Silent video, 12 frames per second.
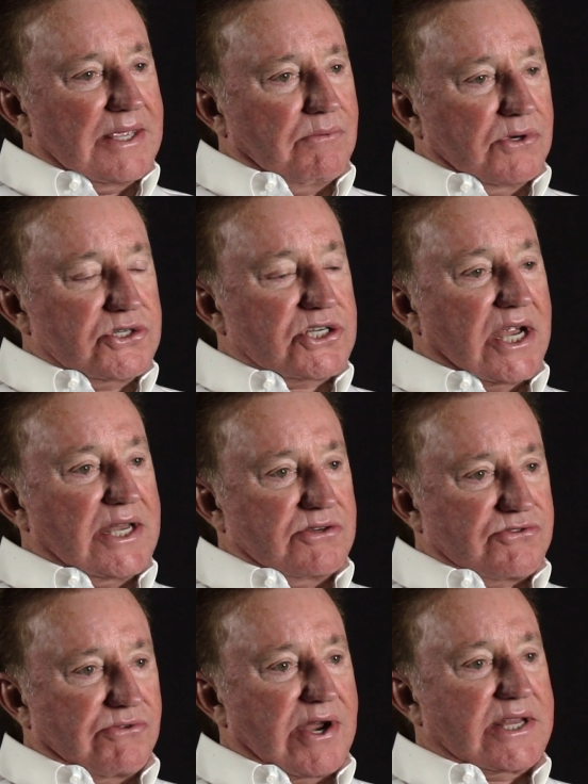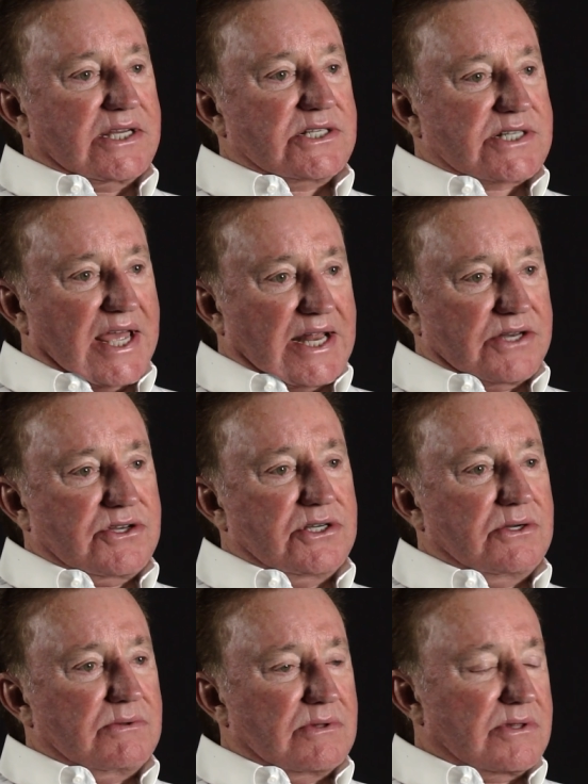it would change Ricky's
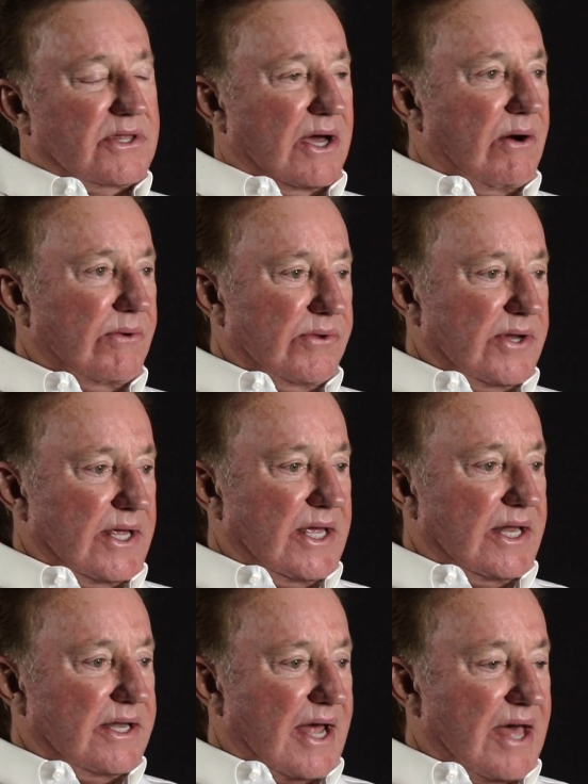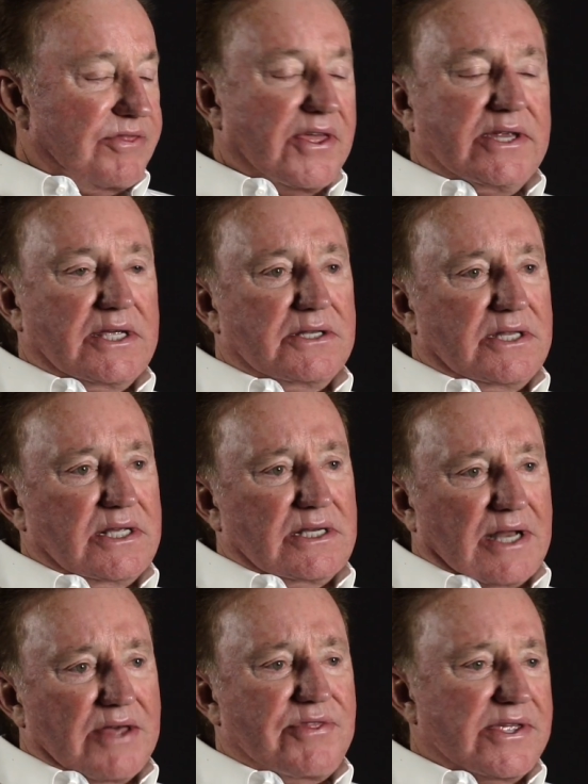attitude and thought. And I think it
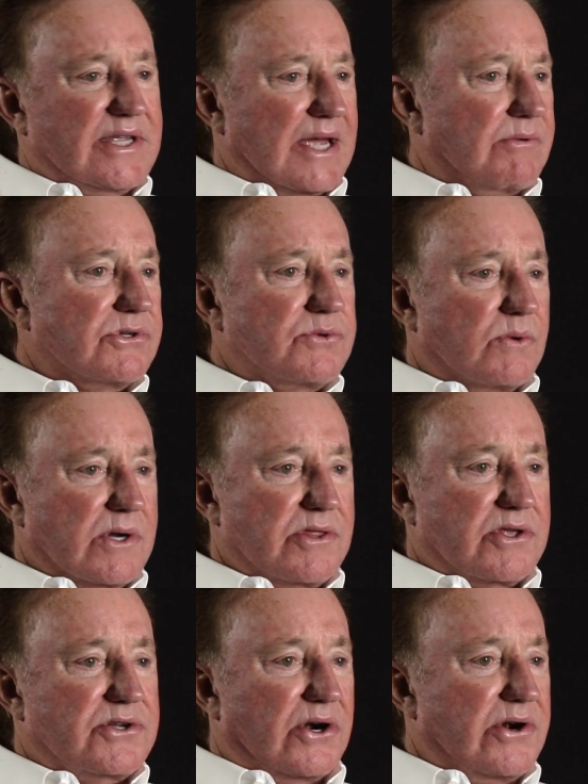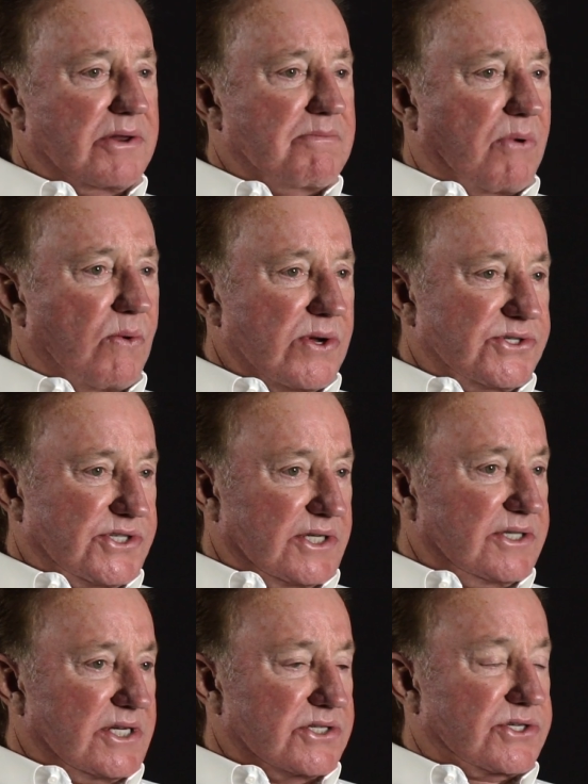did. I think that was one of the turning points
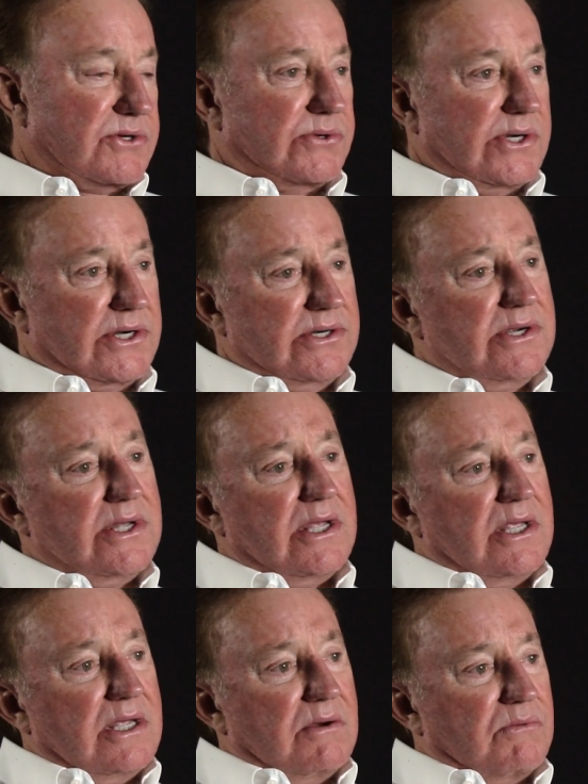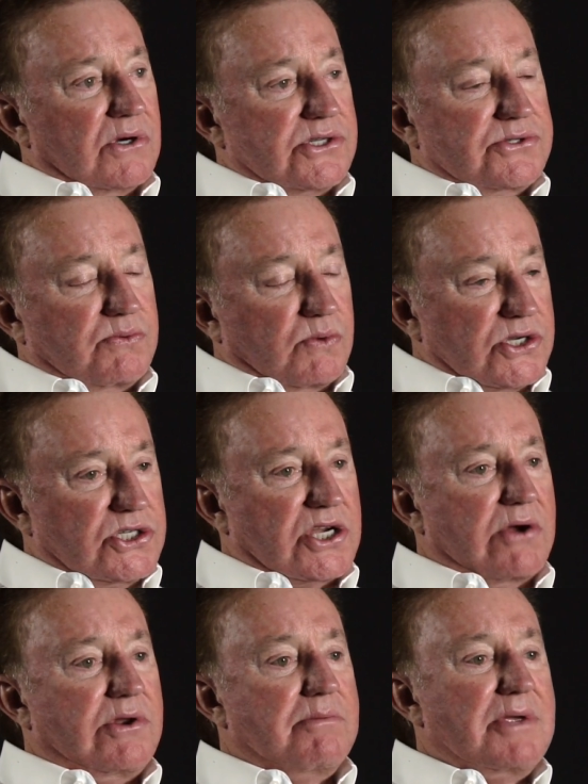in his career was we
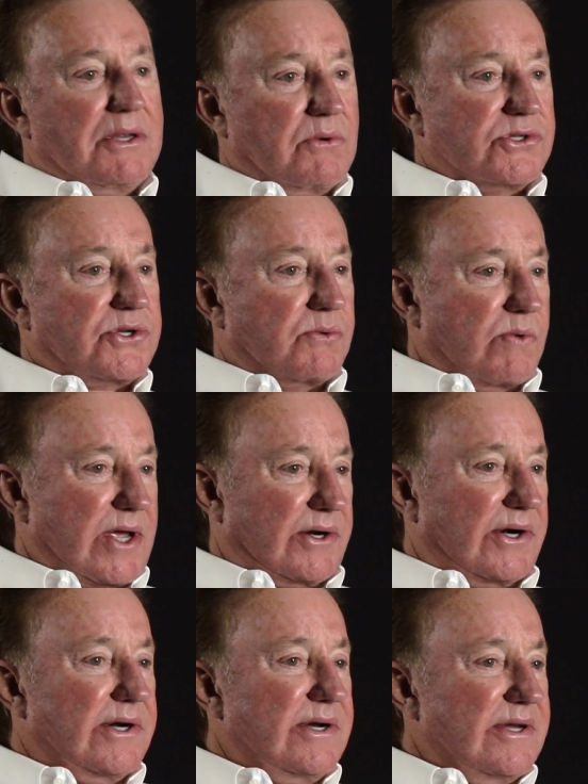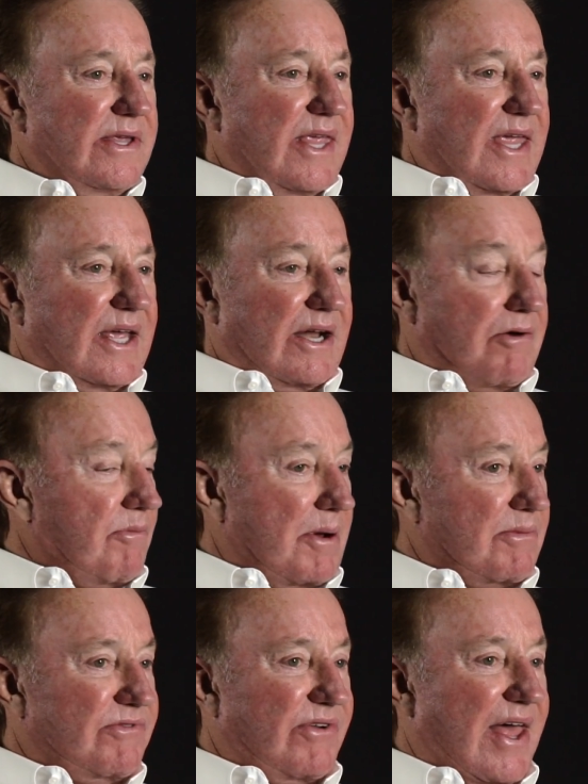showed him he was a winner. And I
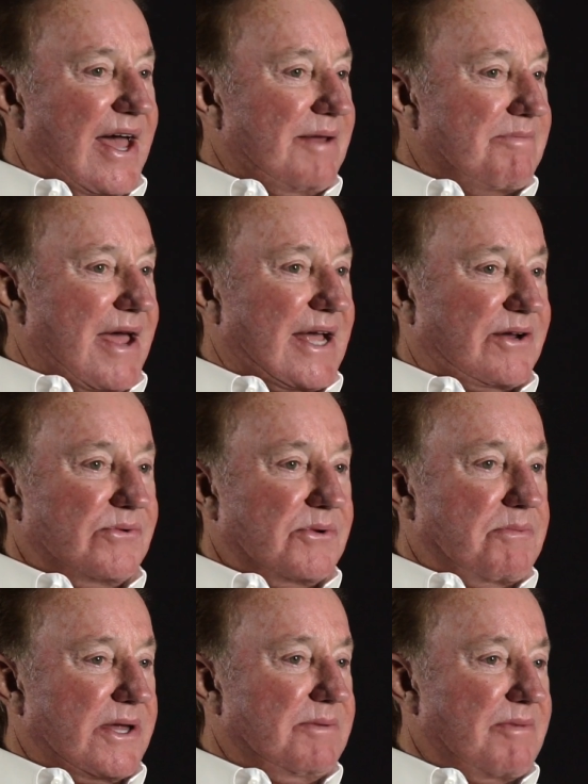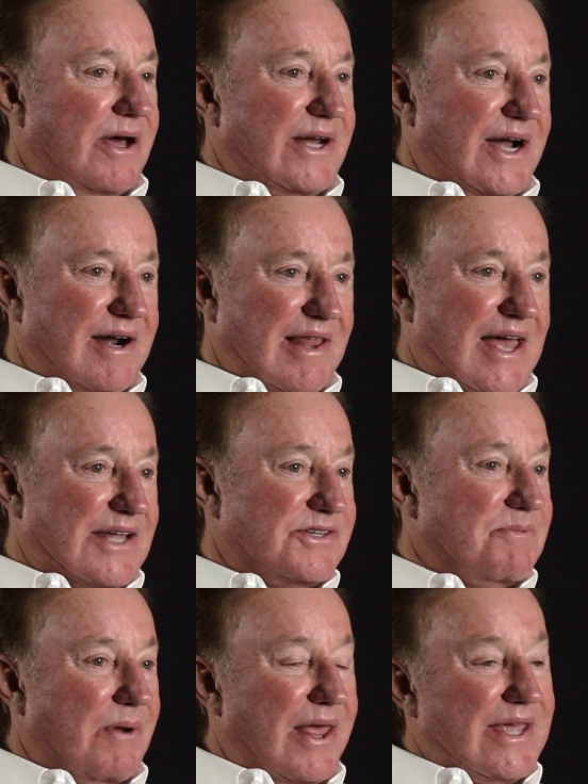remember flying back on the Piedmont
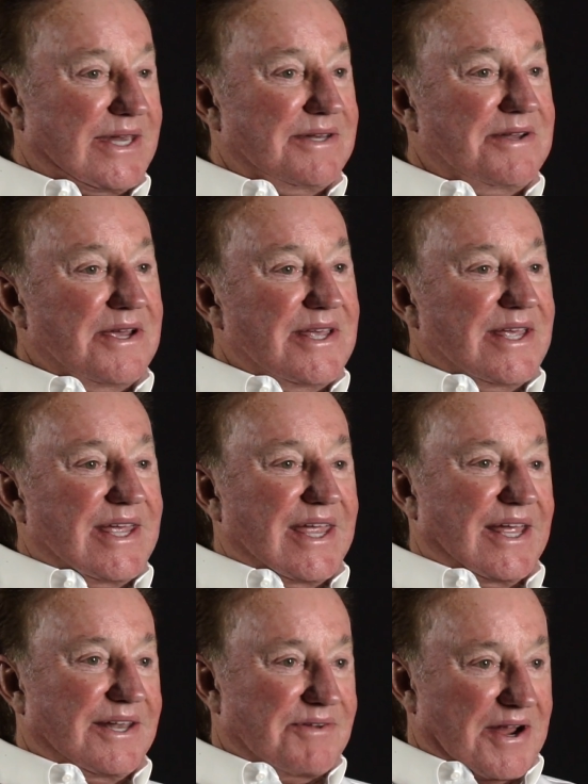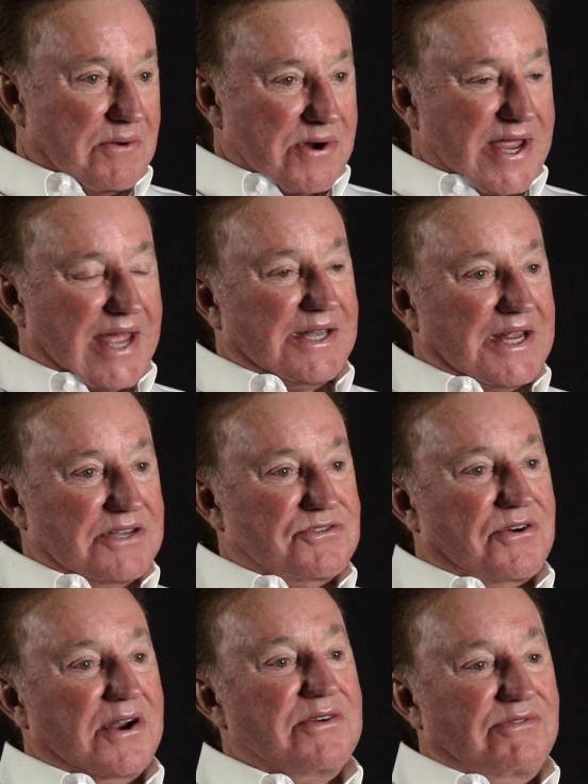Airlines plane, and there we had that
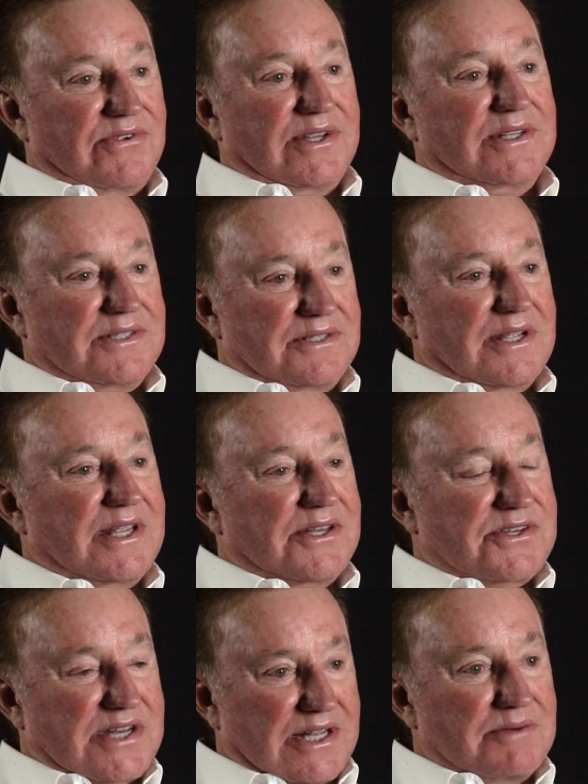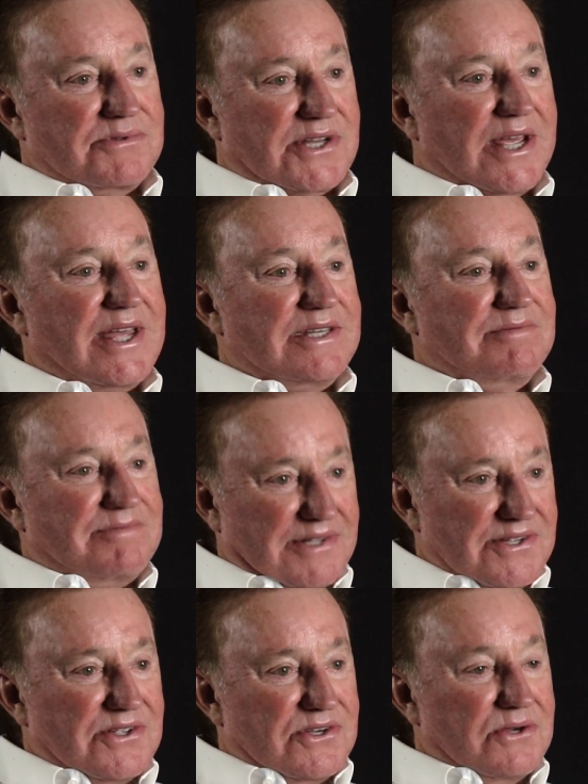trophy and, and tell him, say, hey,
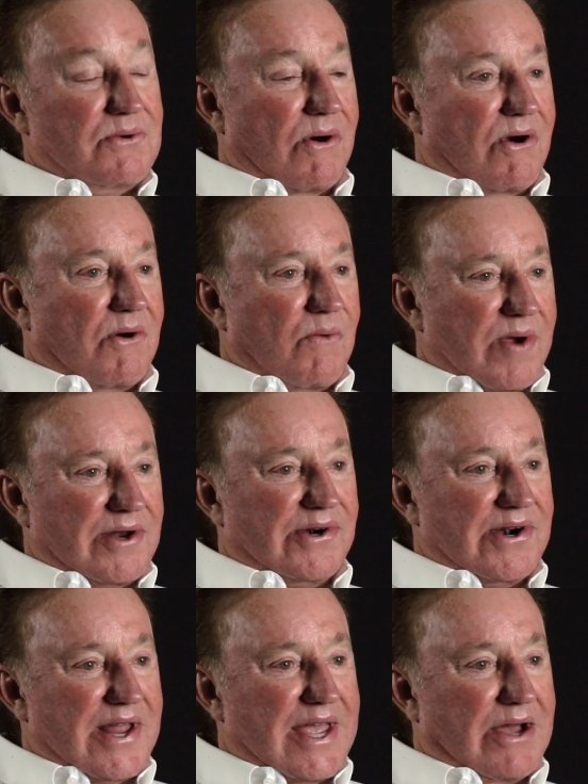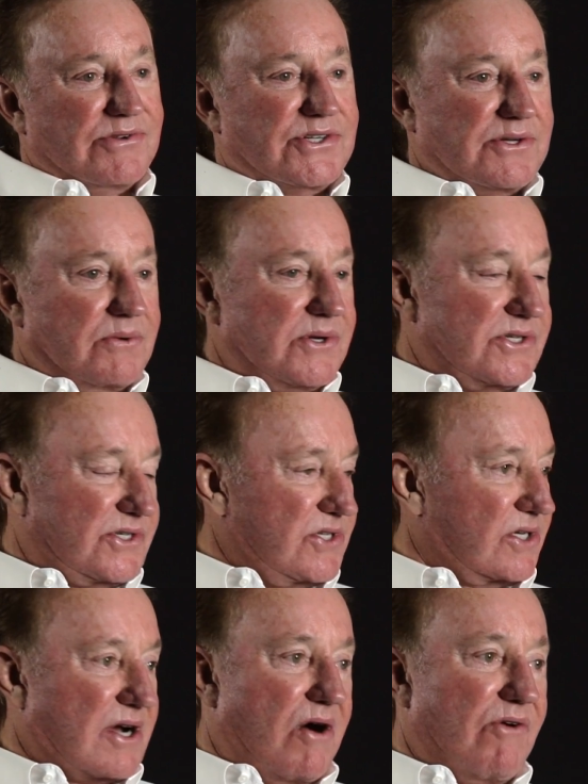you are a winner now. So we
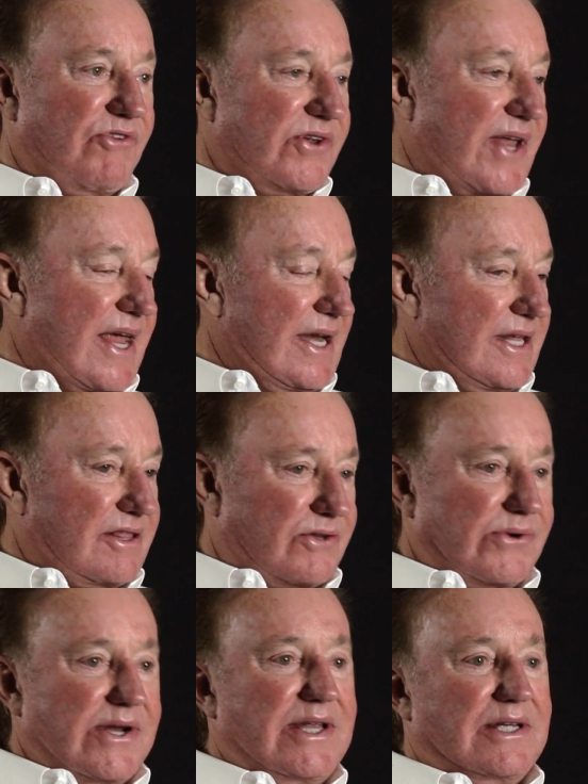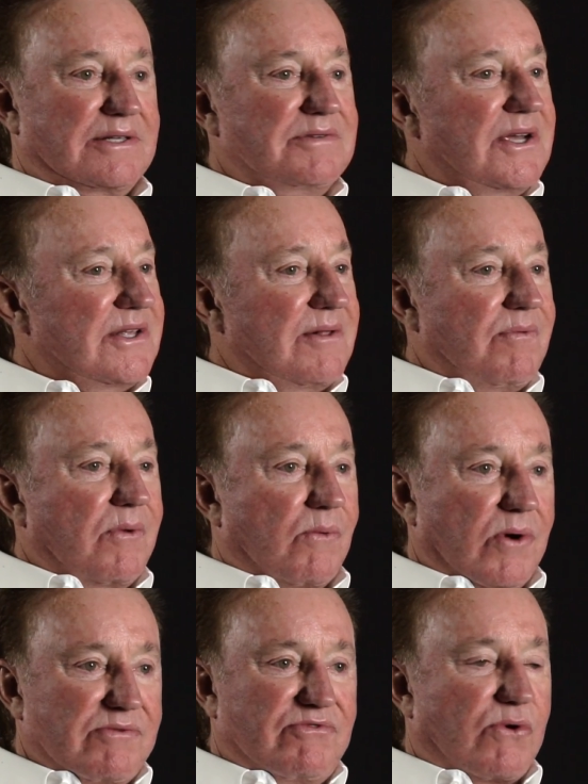took off in 83 and
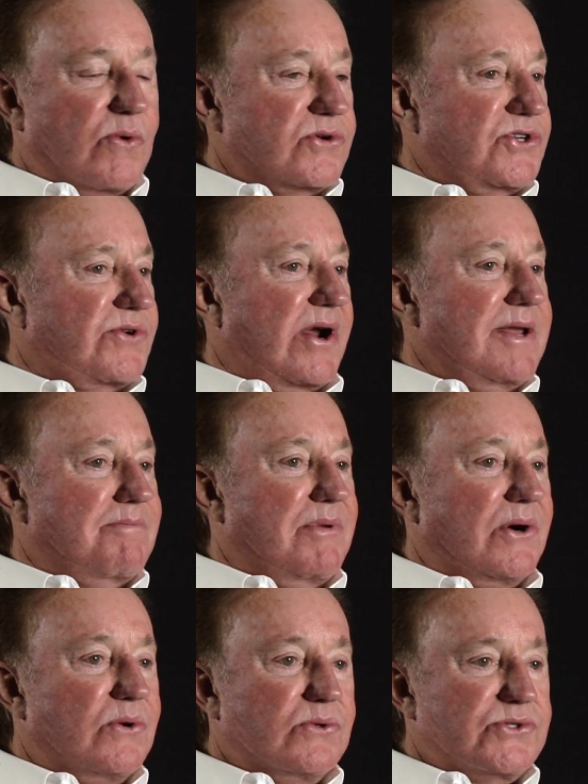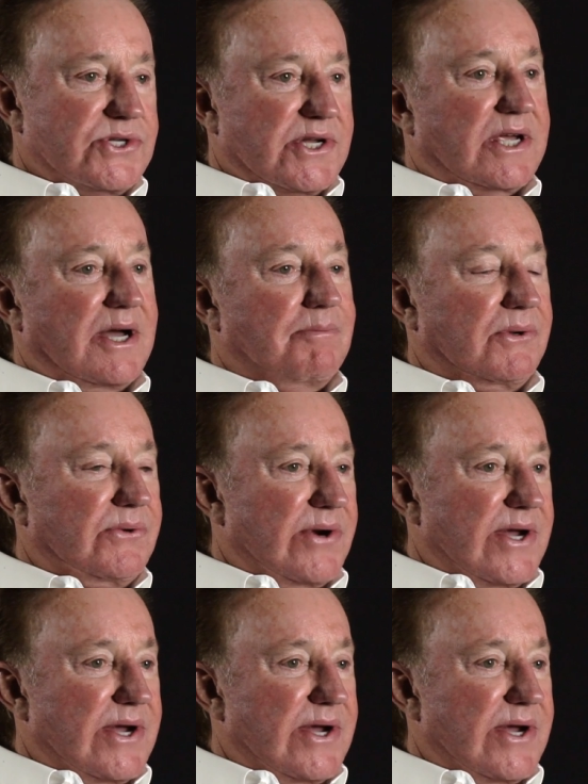won four straight poles and a couple of